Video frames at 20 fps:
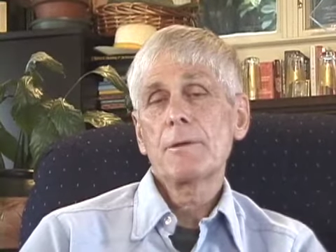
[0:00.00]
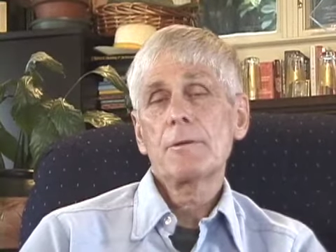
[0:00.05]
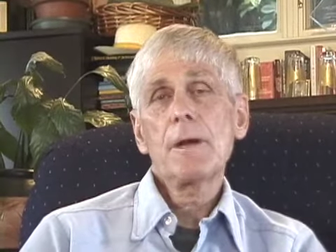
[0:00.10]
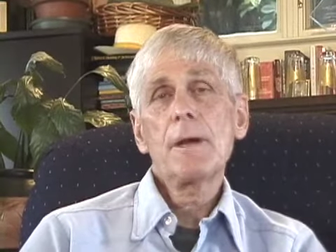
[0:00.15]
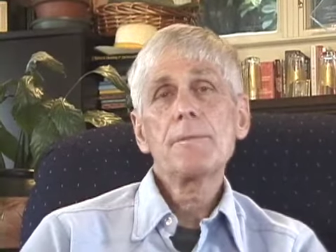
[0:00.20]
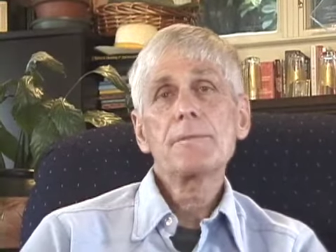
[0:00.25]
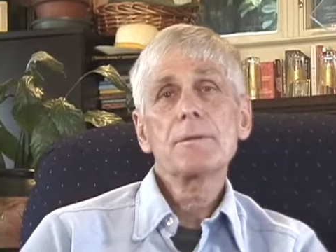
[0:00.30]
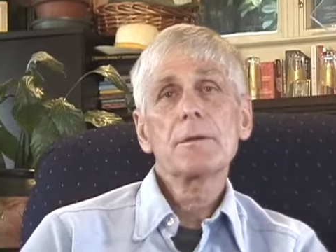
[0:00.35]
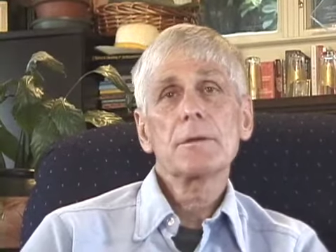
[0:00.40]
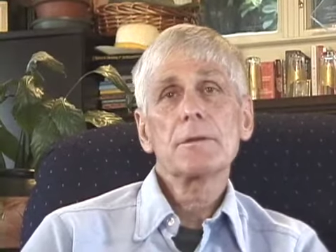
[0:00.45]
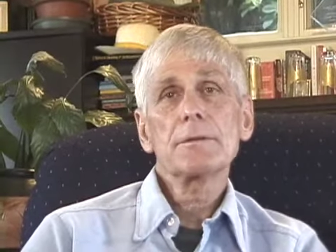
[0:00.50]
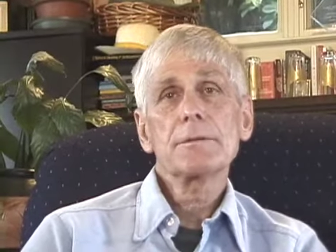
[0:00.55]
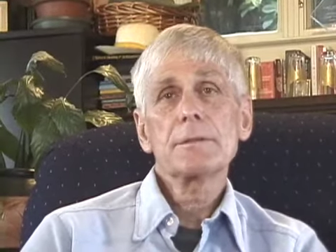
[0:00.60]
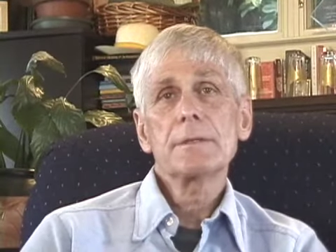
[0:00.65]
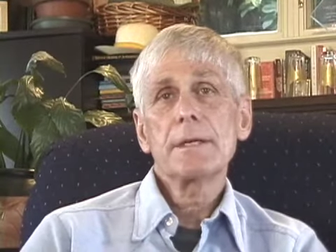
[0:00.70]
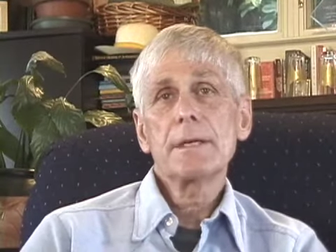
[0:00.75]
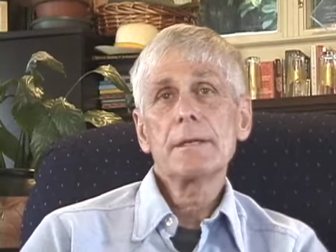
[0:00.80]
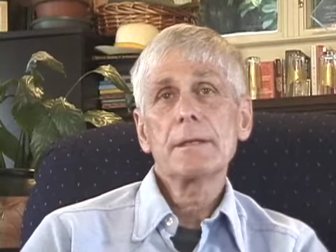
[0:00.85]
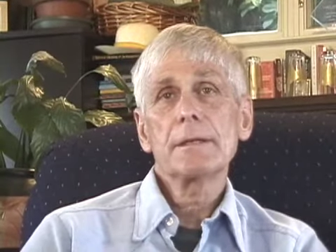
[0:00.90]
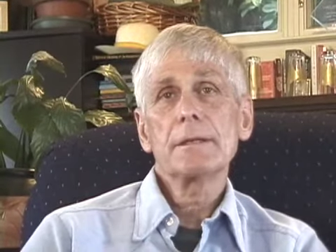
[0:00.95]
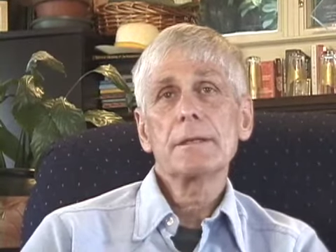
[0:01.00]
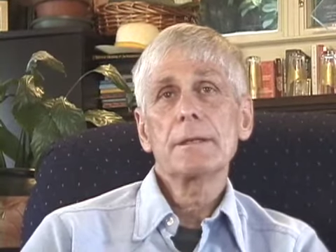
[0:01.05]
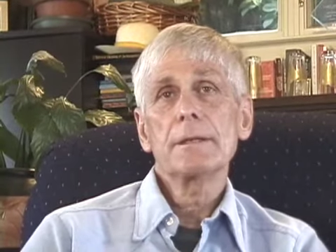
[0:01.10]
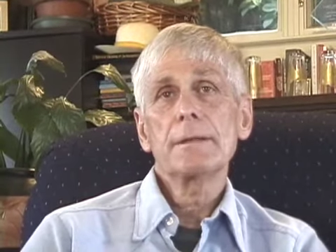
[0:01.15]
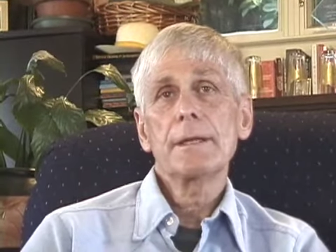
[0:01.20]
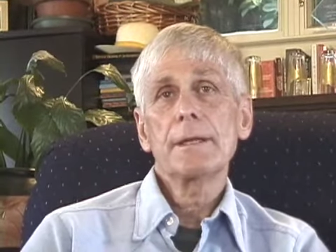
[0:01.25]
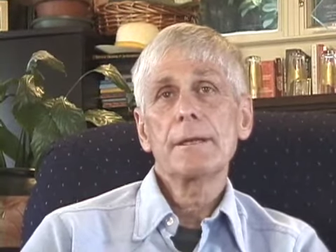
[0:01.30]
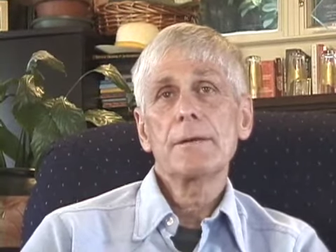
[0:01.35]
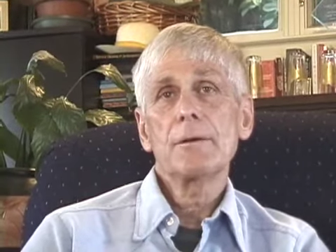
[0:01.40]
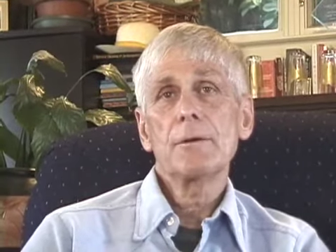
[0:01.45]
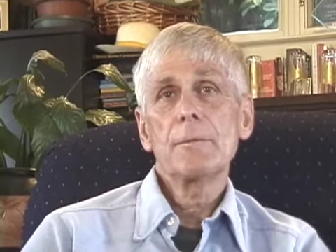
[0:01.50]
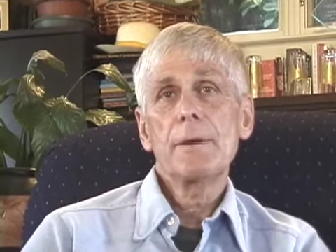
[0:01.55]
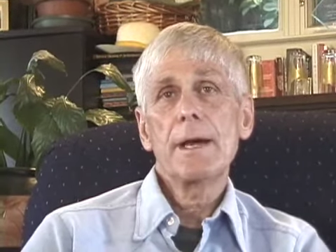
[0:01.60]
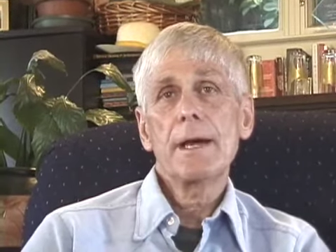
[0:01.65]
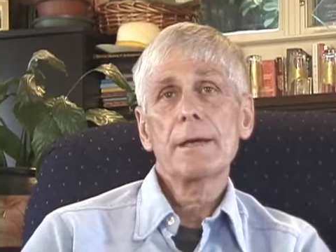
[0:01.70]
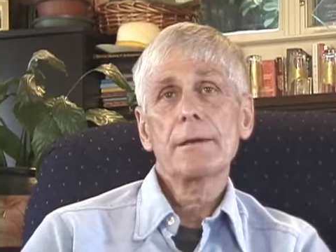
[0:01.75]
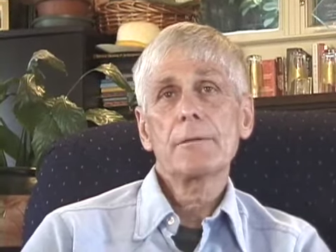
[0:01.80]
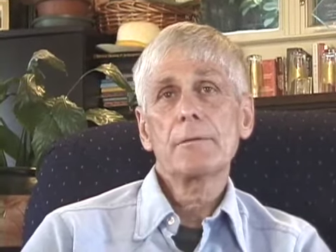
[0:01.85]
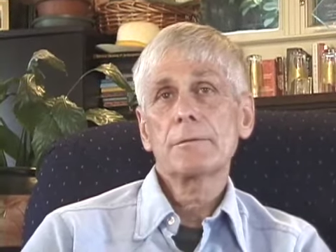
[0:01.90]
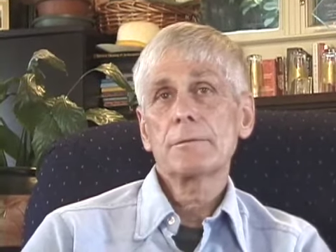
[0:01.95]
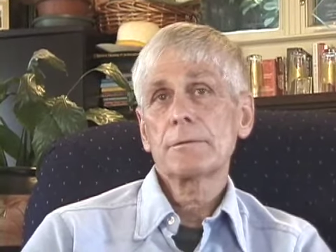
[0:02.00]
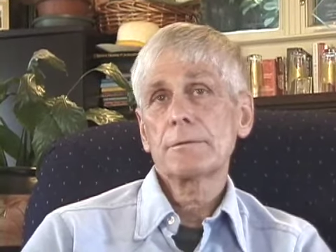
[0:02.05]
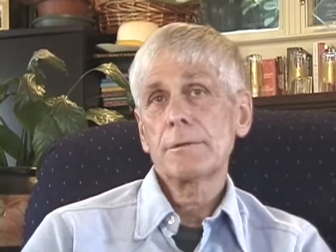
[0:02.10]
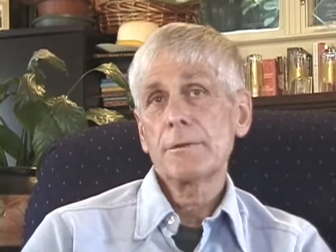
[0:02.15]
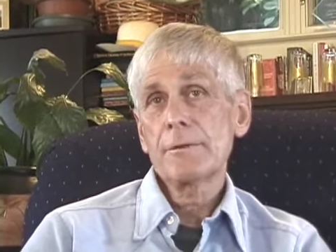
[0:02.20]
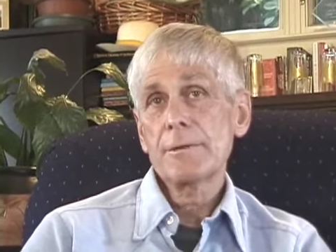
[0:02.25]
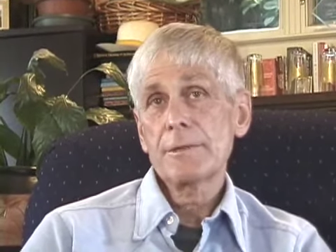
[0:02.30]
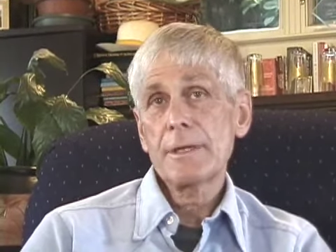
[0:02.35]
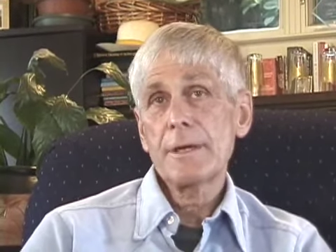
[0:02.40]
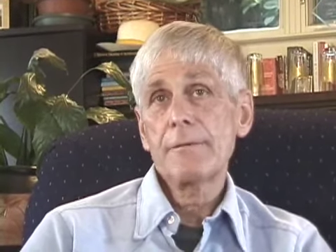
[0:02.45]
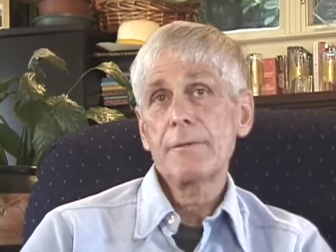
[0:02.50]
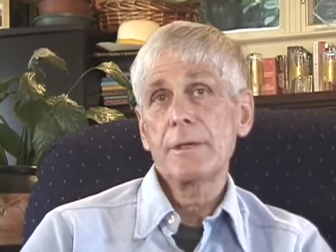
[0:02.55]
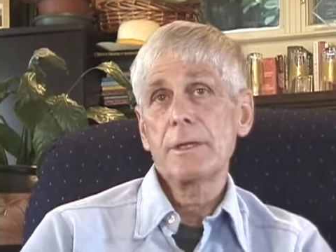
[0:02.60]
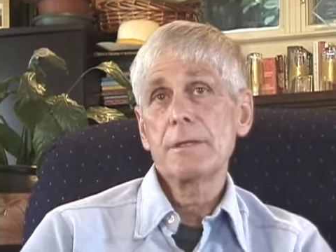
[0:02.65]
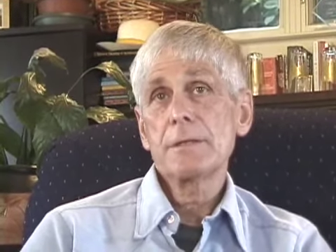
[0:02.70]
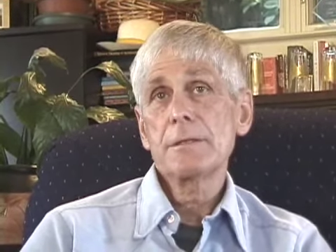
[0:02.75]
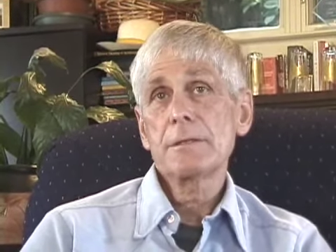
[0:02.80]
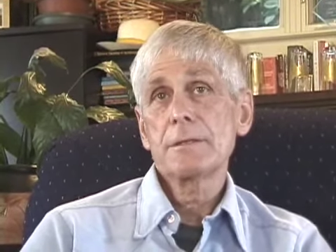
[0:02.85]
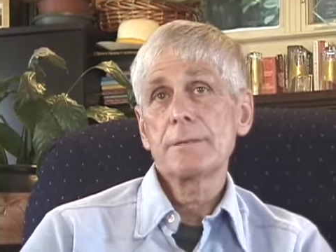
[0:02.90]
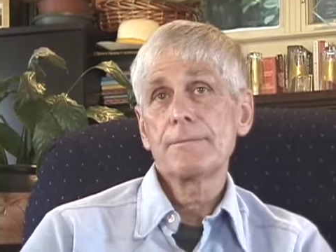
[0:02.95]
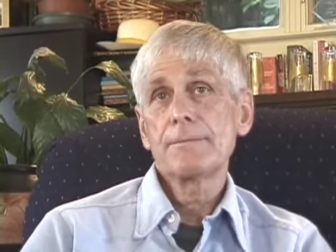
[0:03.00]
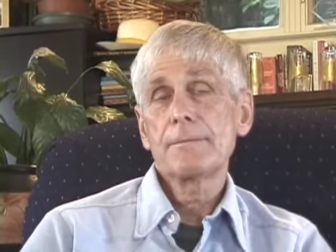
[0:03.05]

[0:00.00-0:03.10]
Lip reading: crop circles in England, and they go back to the 70s.